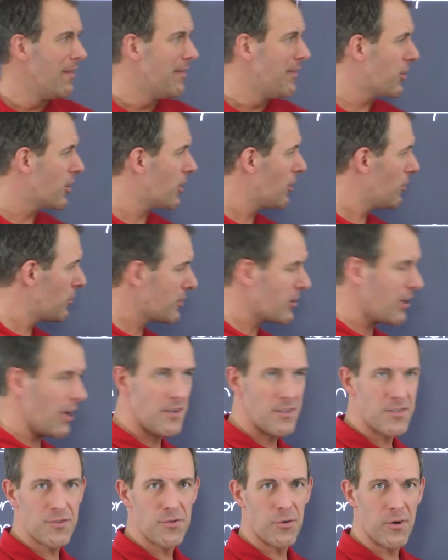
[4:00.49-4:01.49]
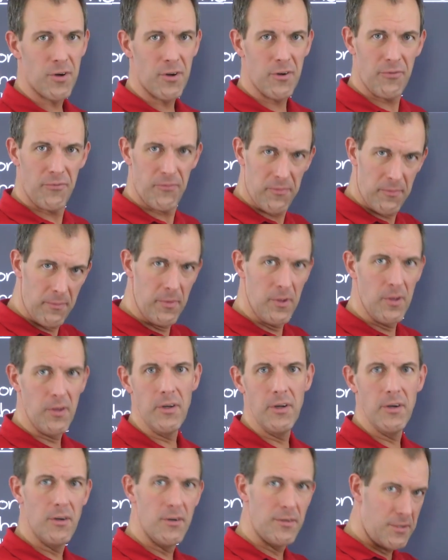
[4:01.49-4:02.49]
they're going to look kind of sort of
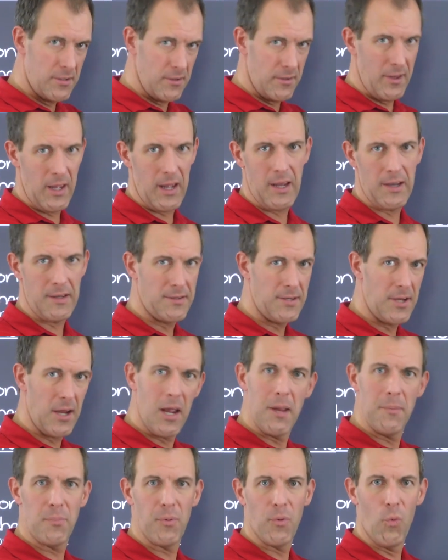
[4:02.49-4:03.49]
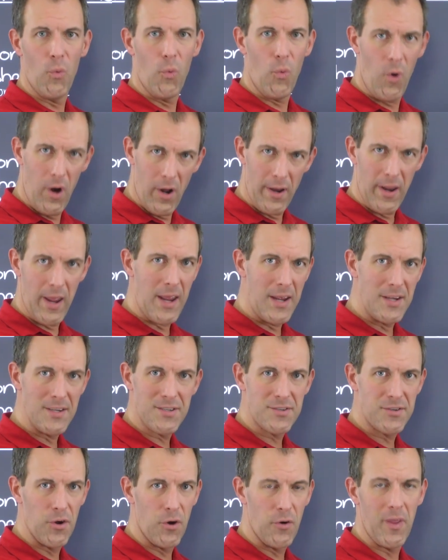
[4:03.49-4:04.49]
familiar to that type 1A
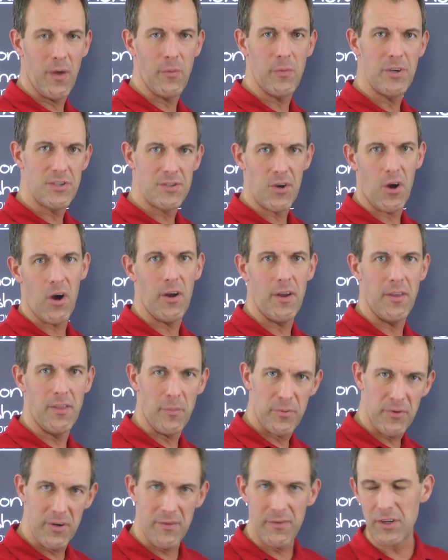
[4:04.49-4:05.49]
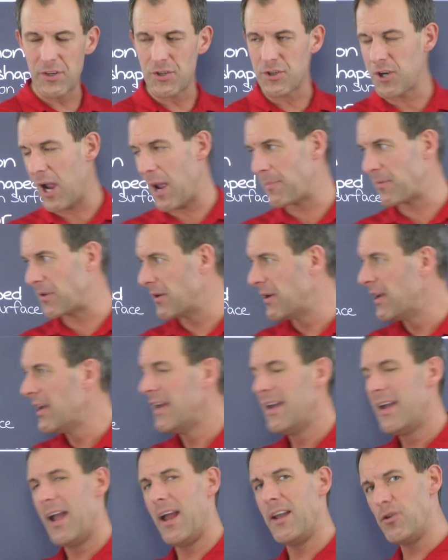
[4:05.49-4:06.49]
stone that we saw in the previous chapter,
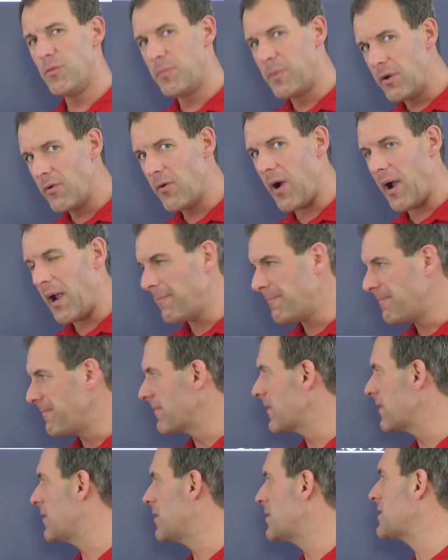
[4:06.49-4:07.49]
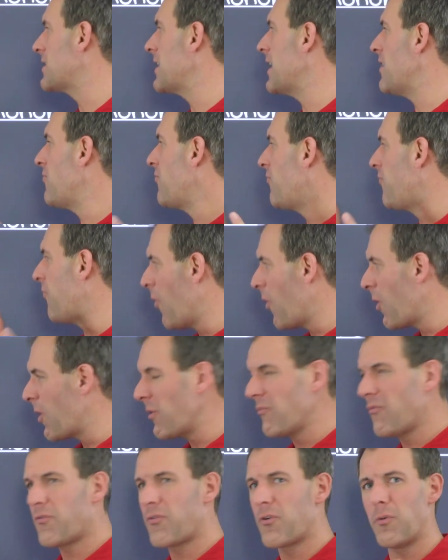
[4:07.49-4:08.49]
and you'd be right, because they
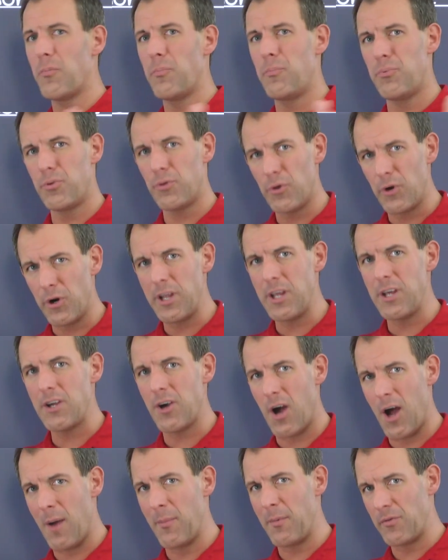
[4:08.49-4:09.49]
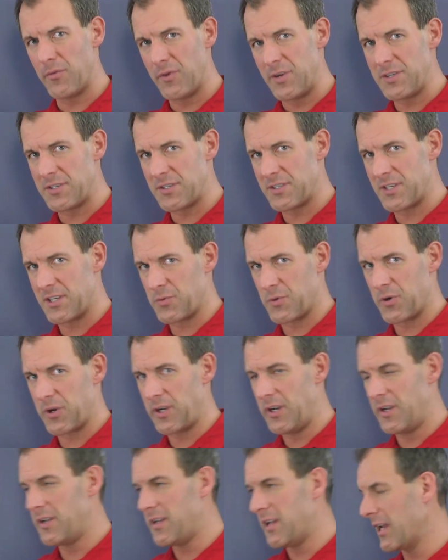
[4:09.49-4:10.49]
form for pretty common reasons as we're
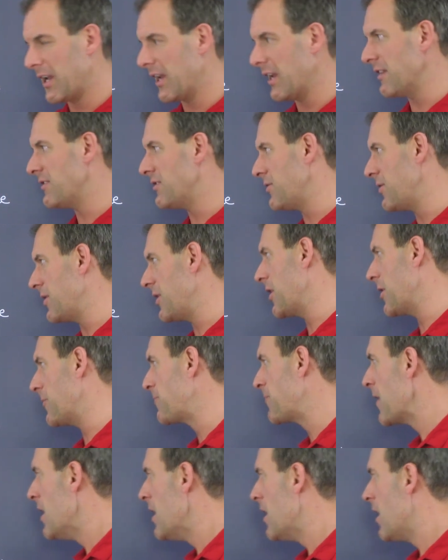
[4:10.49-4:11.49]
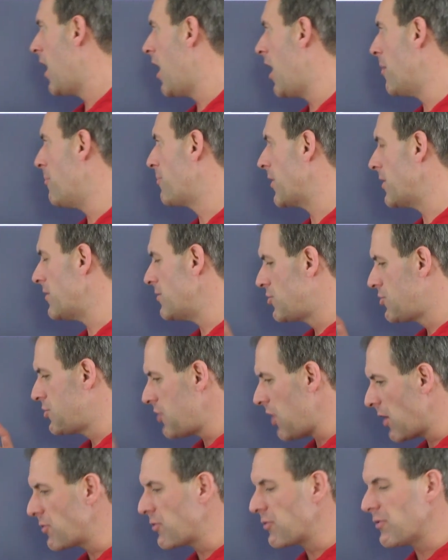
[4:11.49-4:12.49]
going to dig into here. But
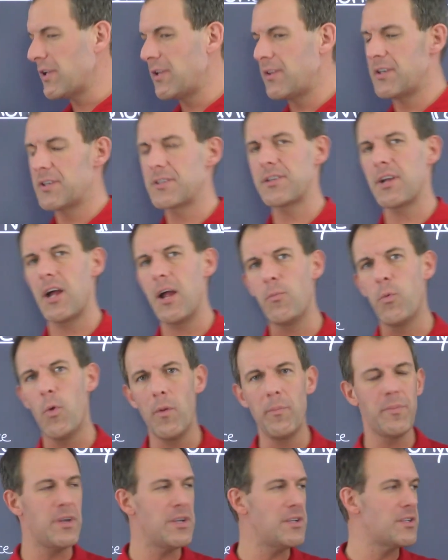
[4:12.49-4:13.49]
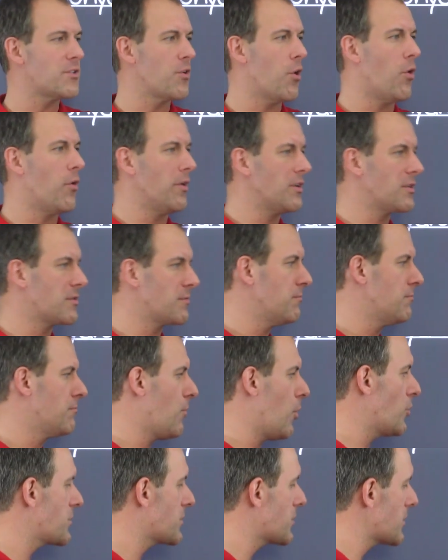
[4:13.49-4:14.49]
generally, this type 1B stone is
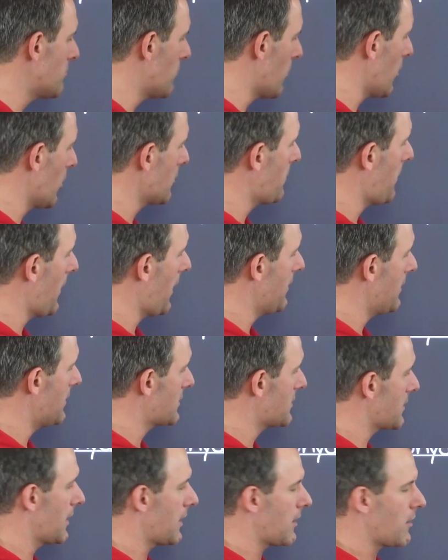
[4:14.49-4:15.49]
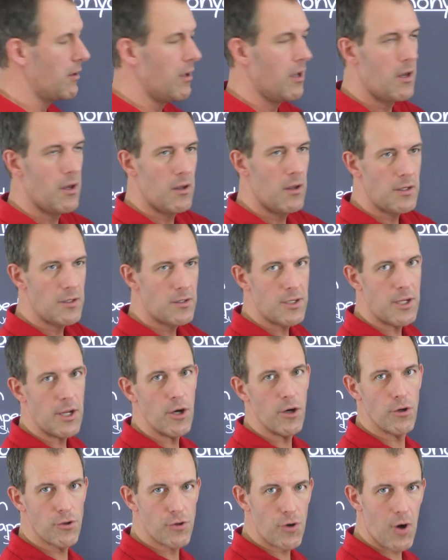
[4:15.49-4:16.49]
mostly marked by this like
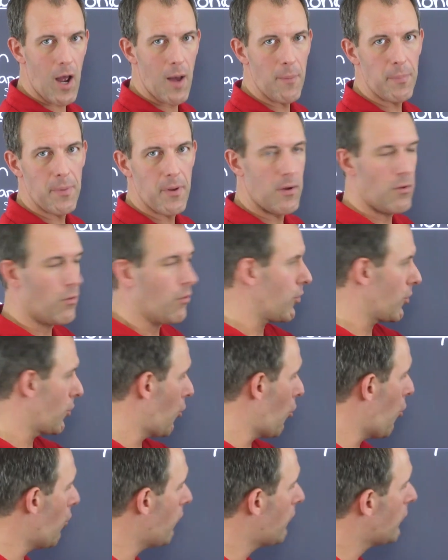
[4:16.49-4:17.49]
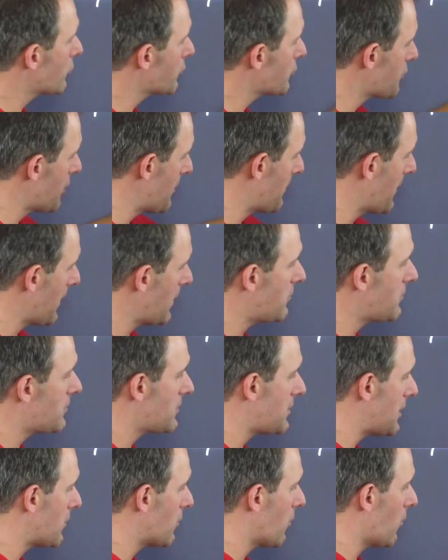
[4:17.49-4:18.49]
teardrop or oval shape that you
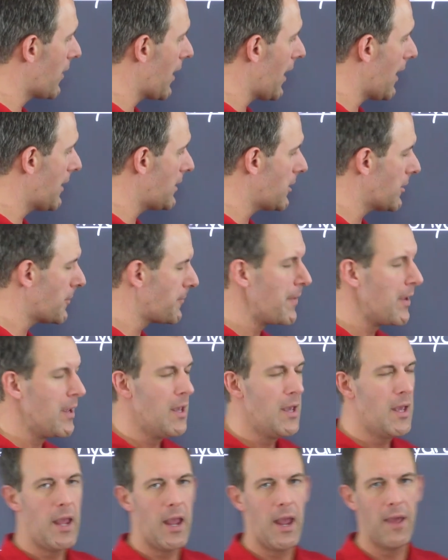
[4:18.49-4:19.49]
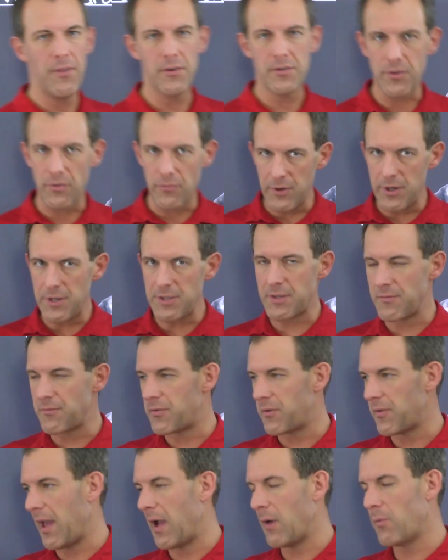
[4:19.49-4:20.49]
see going on here, and there's a reason
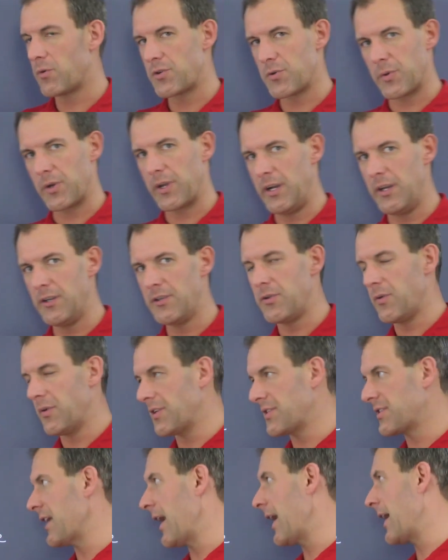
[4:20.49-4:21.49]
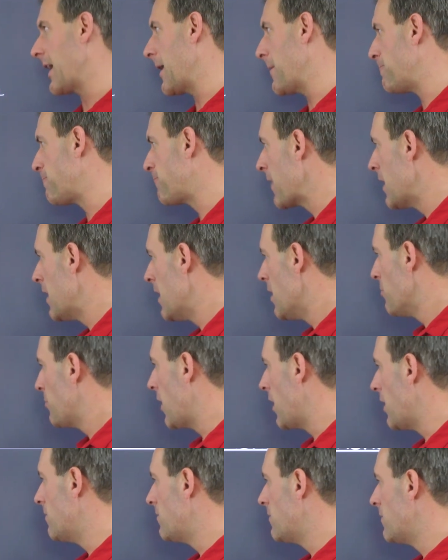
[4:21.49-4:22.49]
for that, which we'll get into in a second.
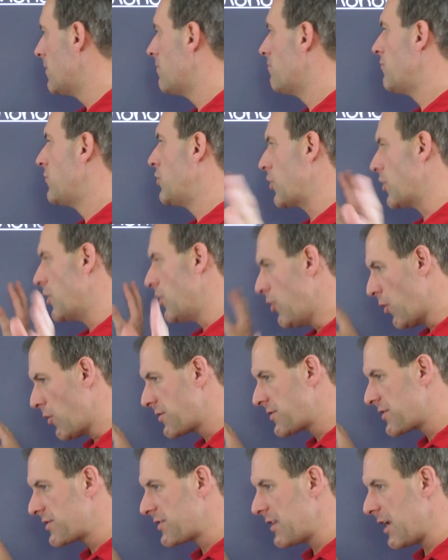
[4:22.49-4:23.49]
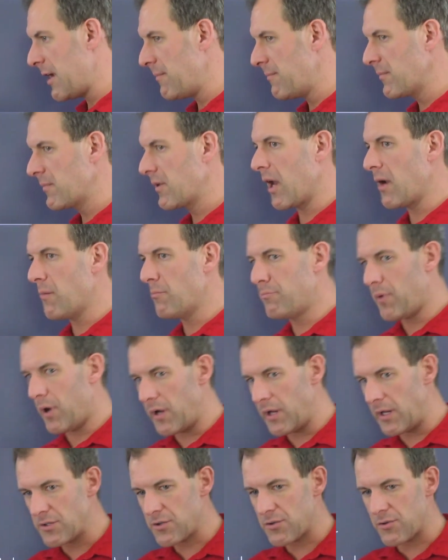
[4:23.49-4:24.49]
But you're going to notice the same kind of
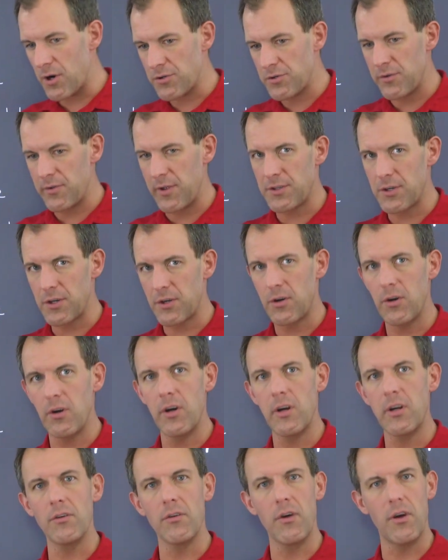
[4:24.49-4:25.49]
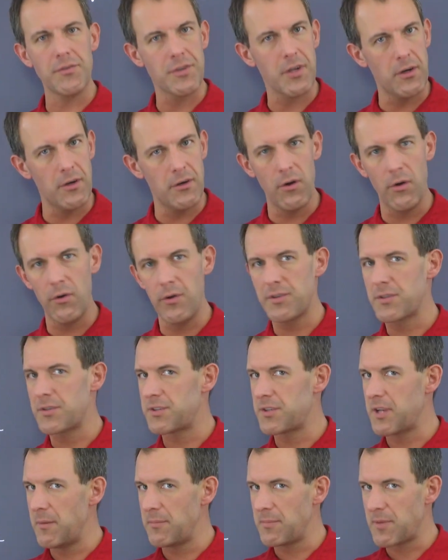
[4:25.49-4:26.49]
budding structure that's occurring. You're also going to notice the
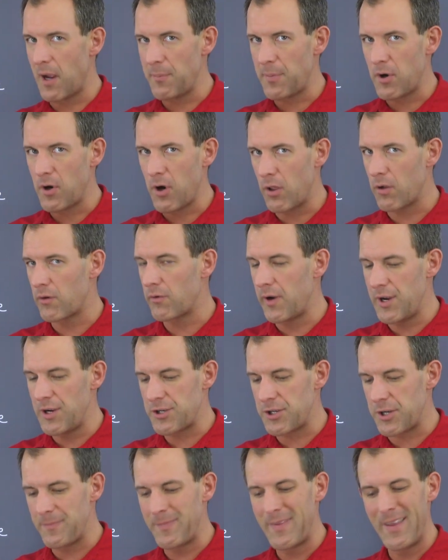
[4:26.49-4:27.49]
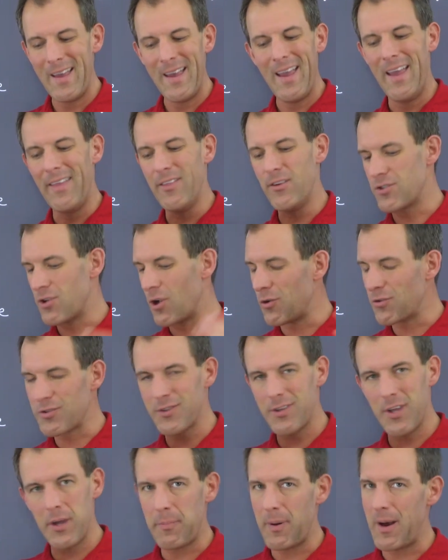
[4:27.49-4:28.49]
same type of coloration, and there's also
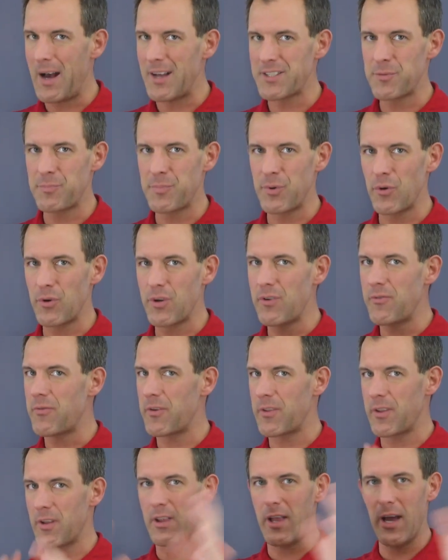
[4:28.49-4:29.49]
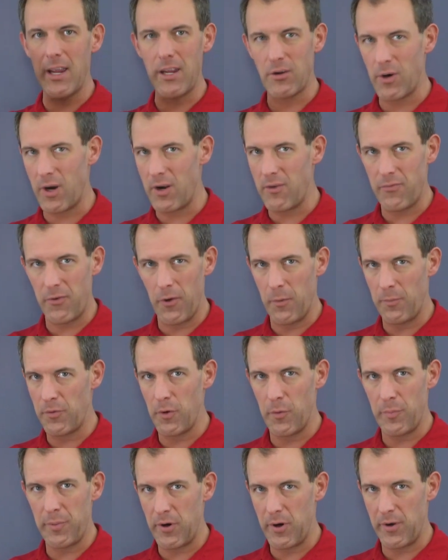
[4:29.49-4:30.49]
that possibility for the light gray film to
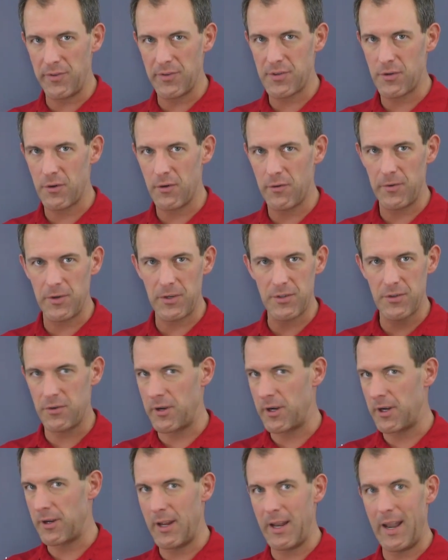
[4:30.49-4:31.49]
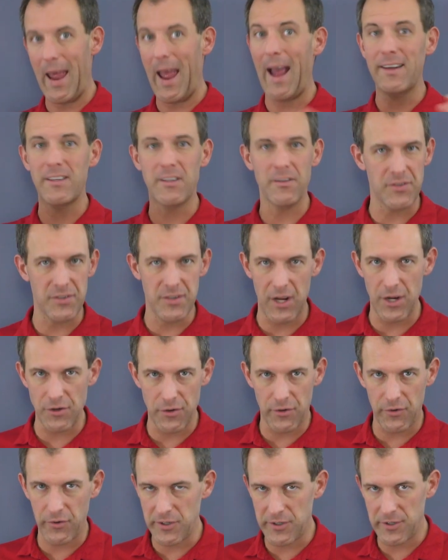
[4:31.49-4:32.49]
appear on the surface during an active stage
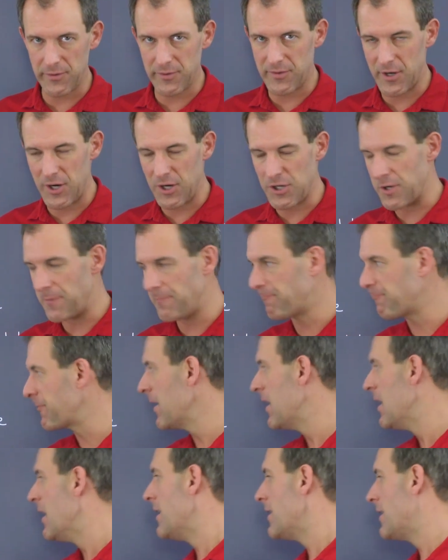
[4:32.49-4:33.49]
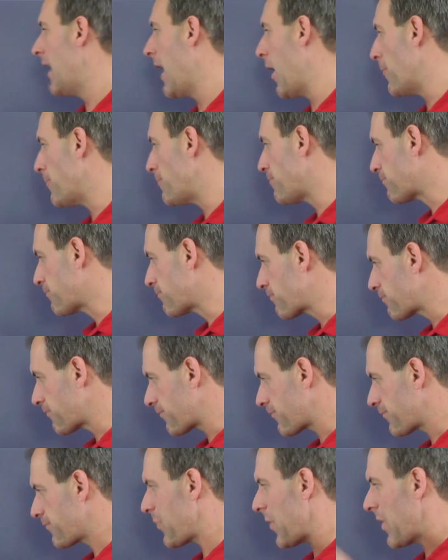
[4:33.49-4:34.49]
of crystallization. Now,
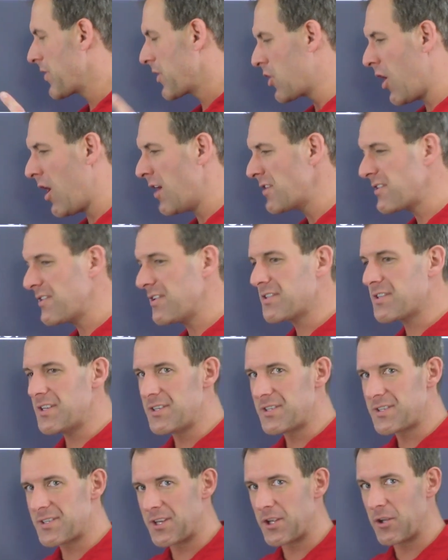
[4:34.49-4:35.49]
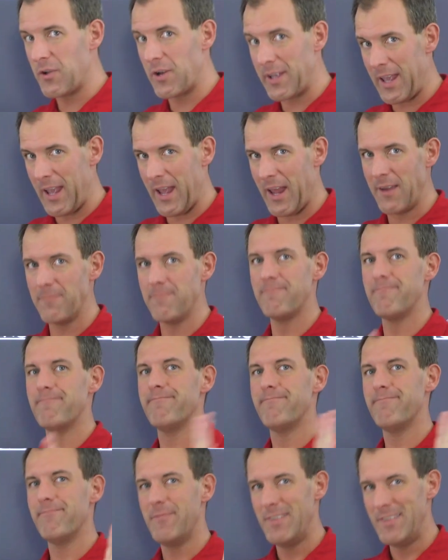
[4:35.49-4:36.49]
the cause of this is still, again,
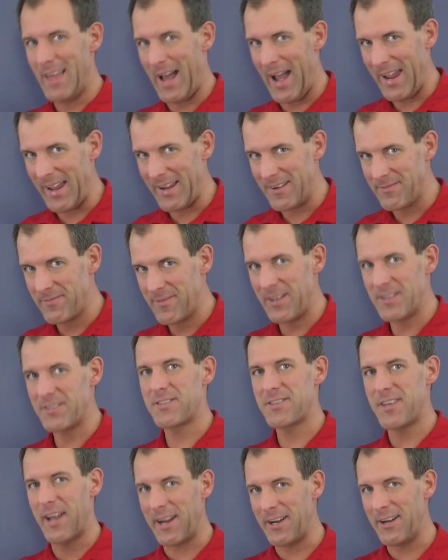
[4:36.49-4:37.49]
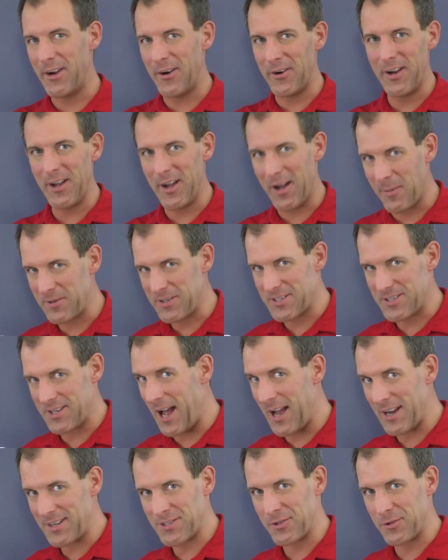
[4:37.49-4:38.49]
diet. It's secondary
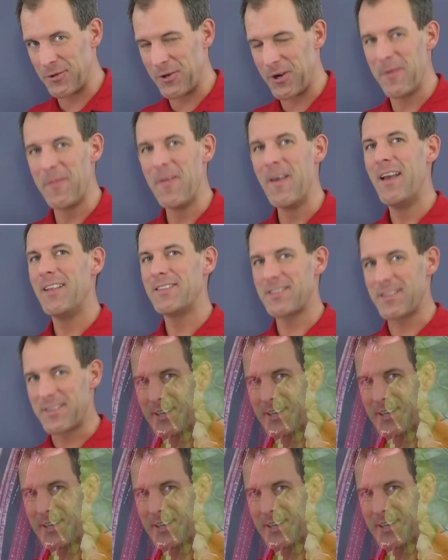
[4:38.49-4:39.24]
oxaluria. It's the